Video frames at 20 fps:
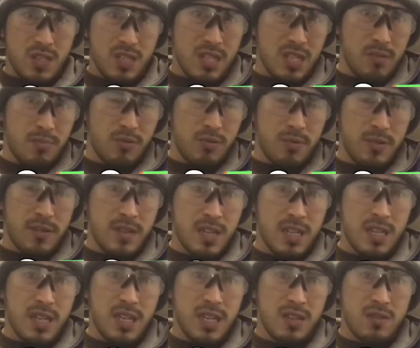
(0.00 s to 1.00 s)
And you're probably
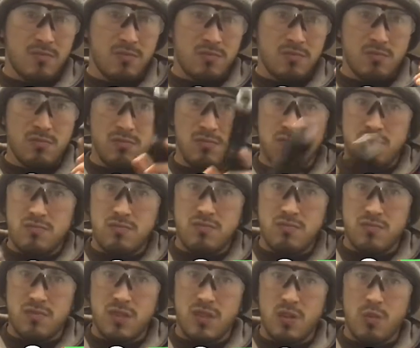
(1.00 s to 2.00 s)
thinking,
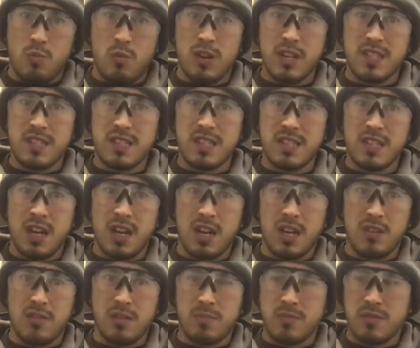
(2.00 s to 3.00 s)
why is this
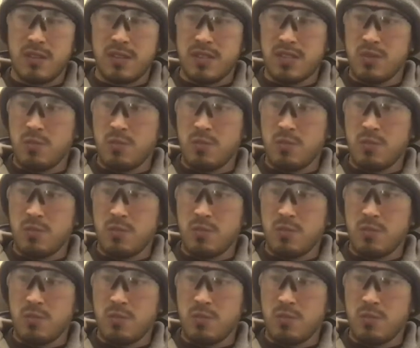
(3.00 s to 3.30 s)
higher up on the list?